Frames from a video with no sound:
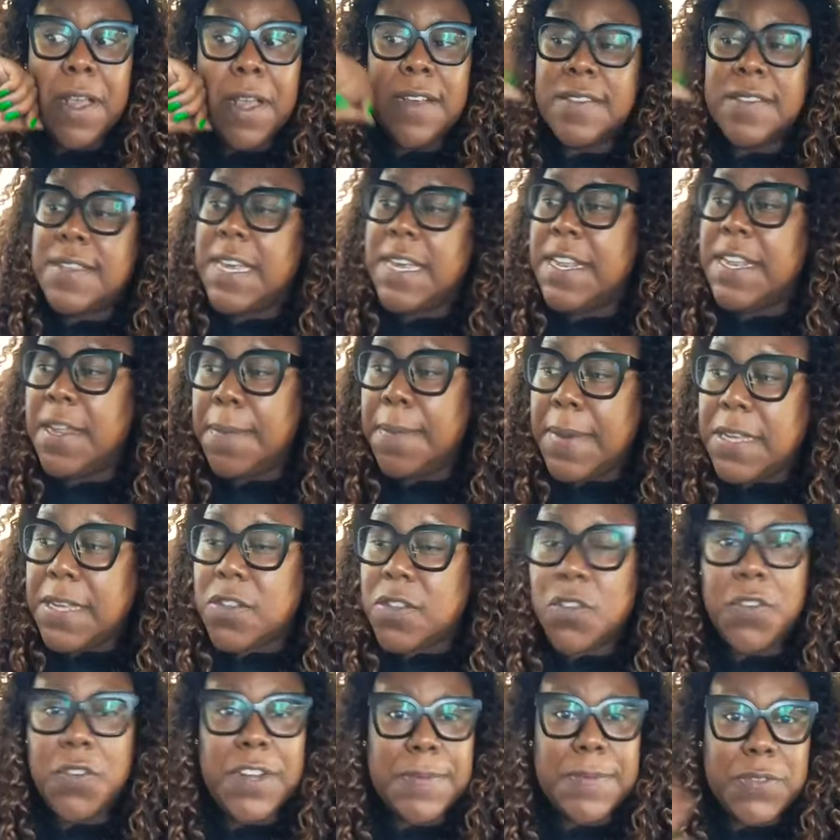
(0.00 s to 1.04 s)
Sending me
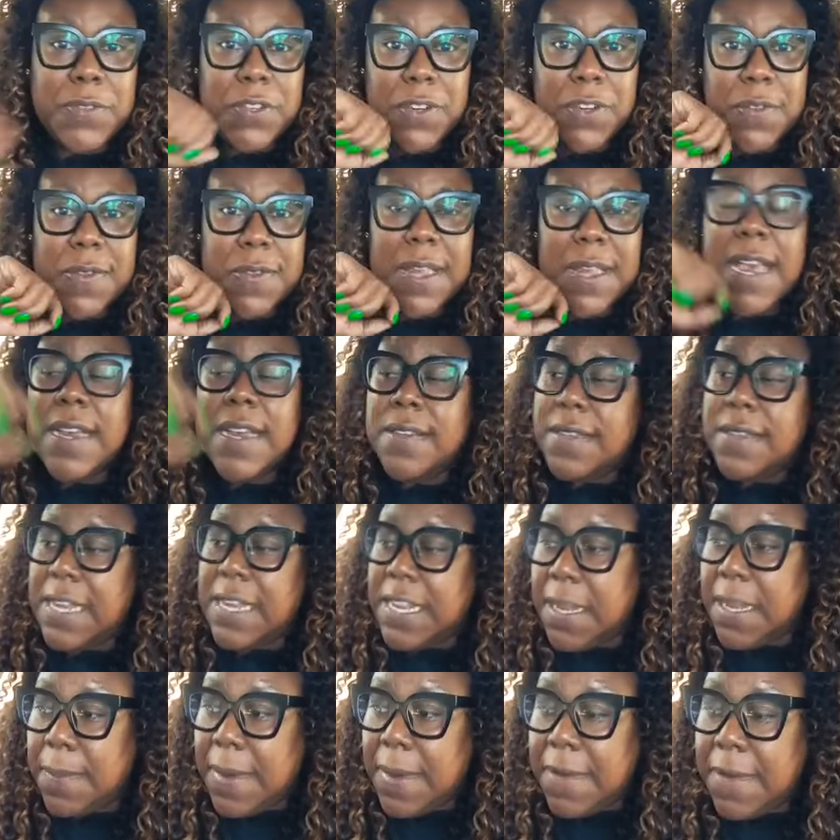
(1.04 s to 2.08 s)
scriptures.
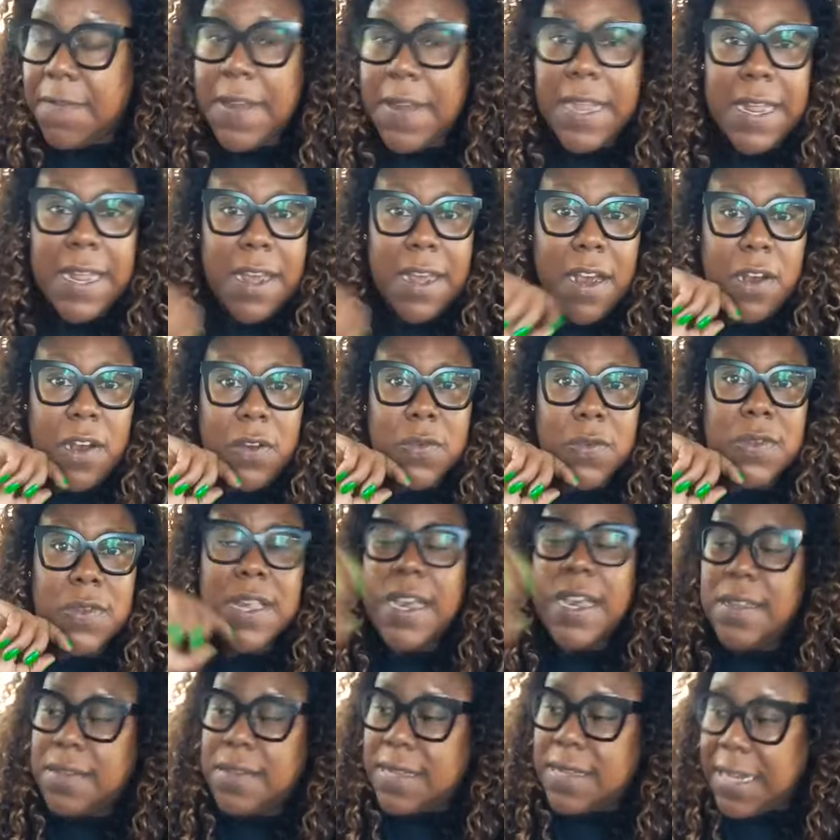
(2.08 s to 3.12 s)
Sending me videos.
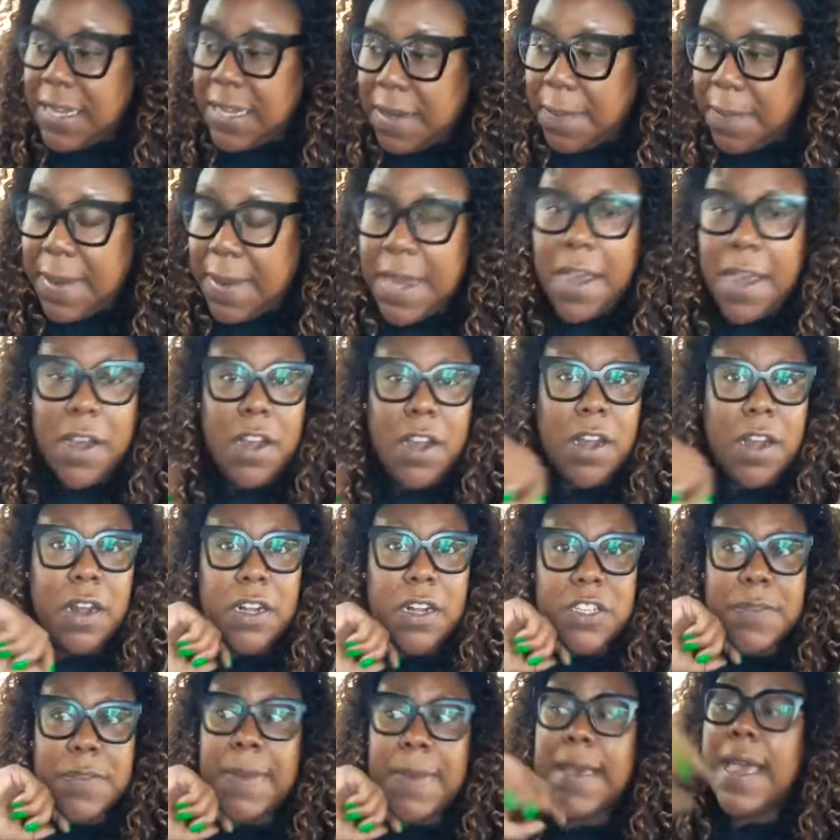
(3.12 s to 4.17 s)
Sending me
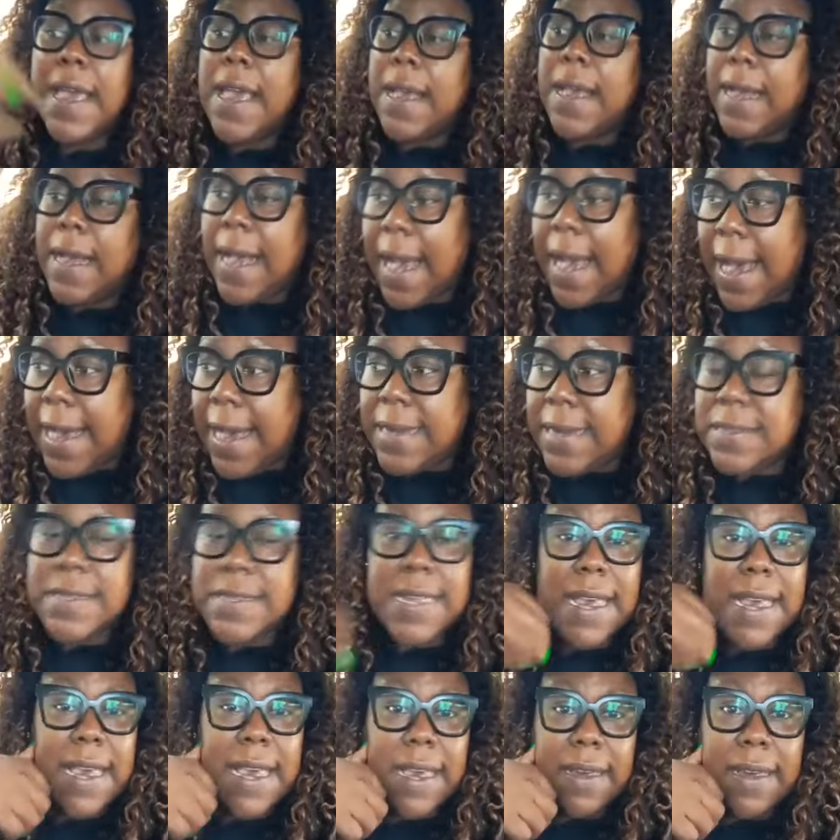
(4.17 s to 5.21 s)
encouragement. God
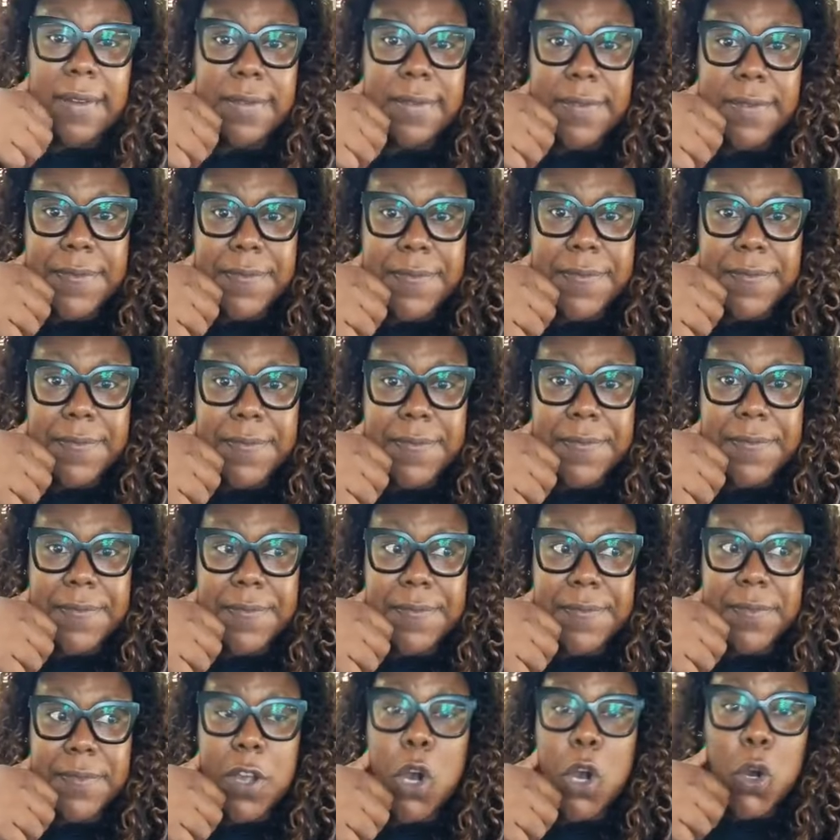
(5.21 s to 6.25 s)
said,
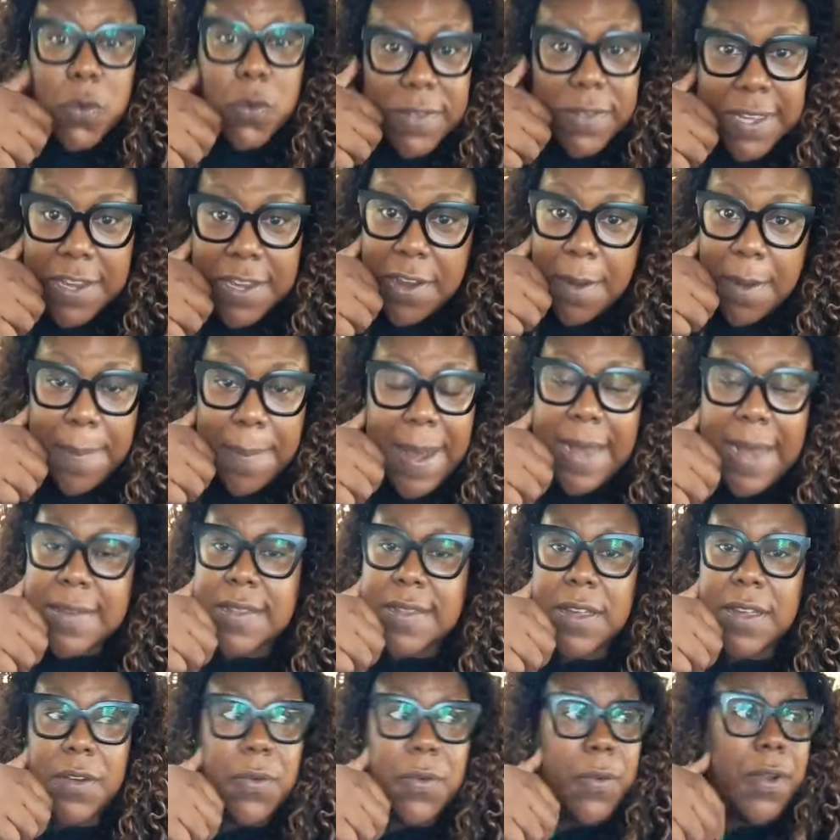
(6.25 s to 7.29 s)
who's in your
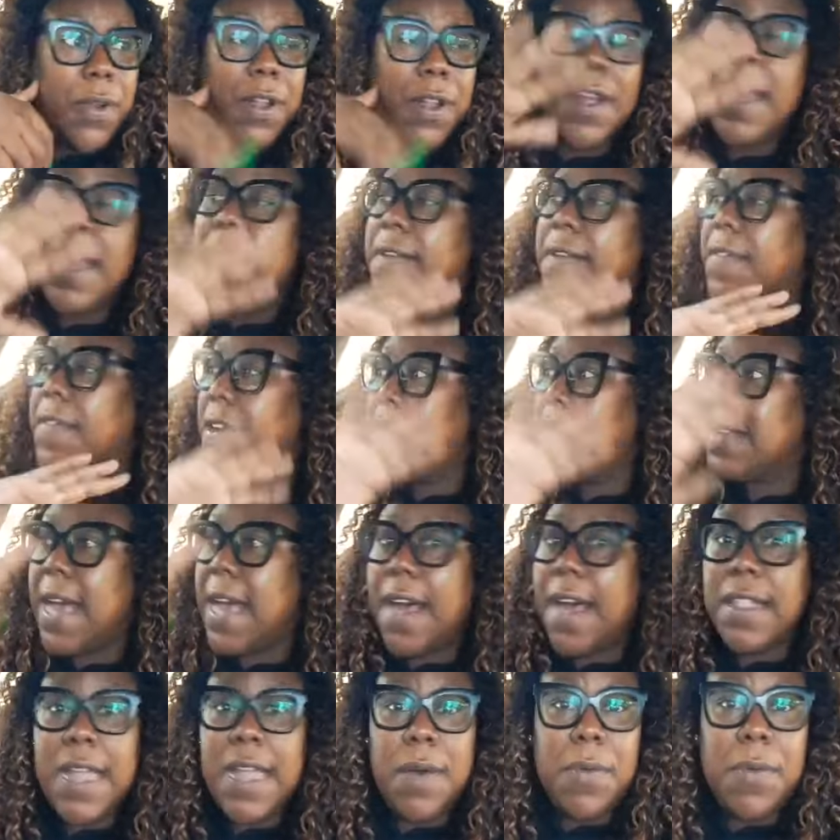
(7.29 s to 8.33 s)
boxing corner? That's
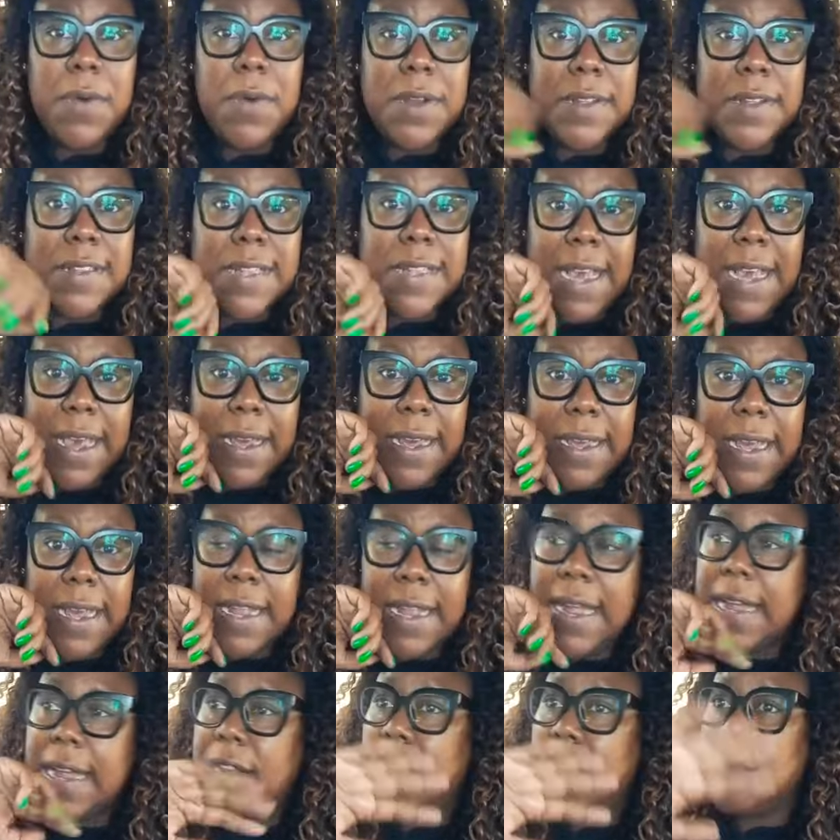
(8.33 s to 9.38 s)
all I wanted to say. It
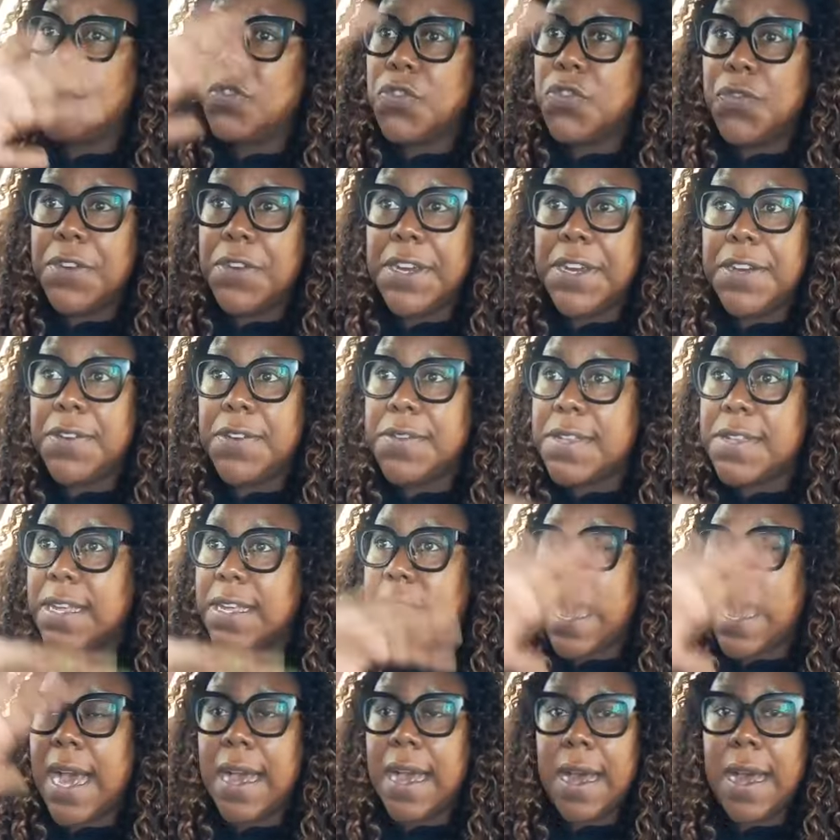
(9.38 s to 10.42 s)
ain't no drills. And
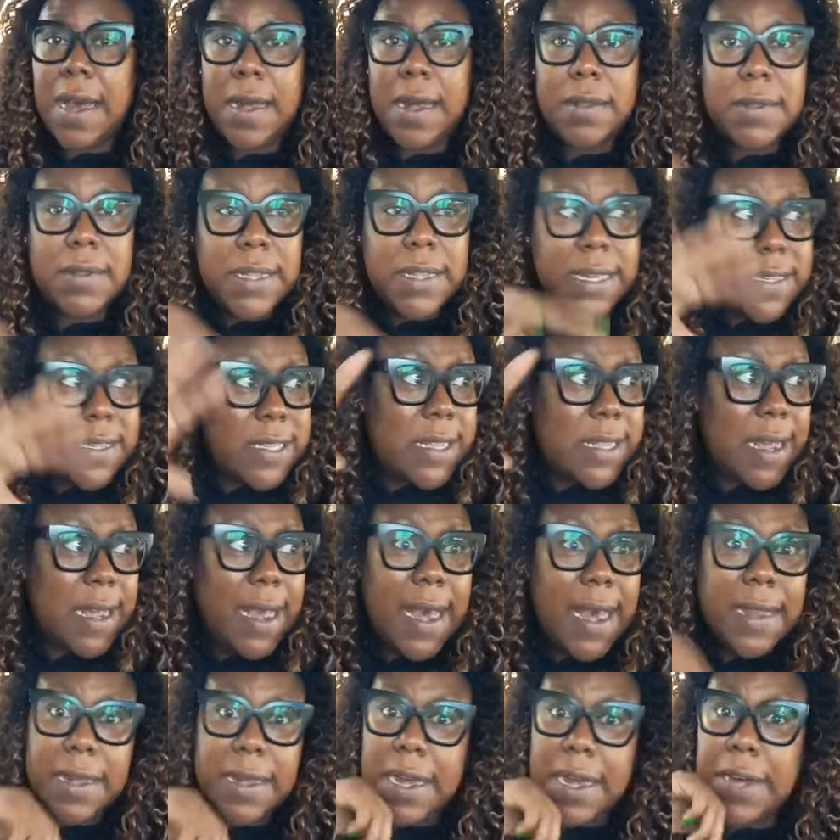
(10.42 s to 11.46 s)
I
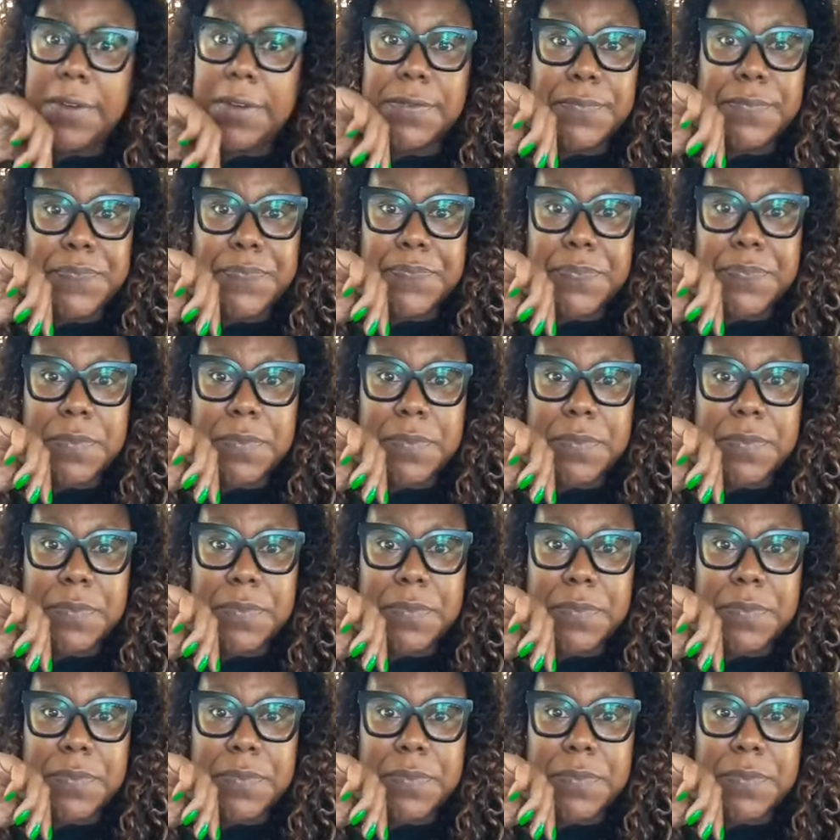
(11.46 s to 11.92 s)
gotta go.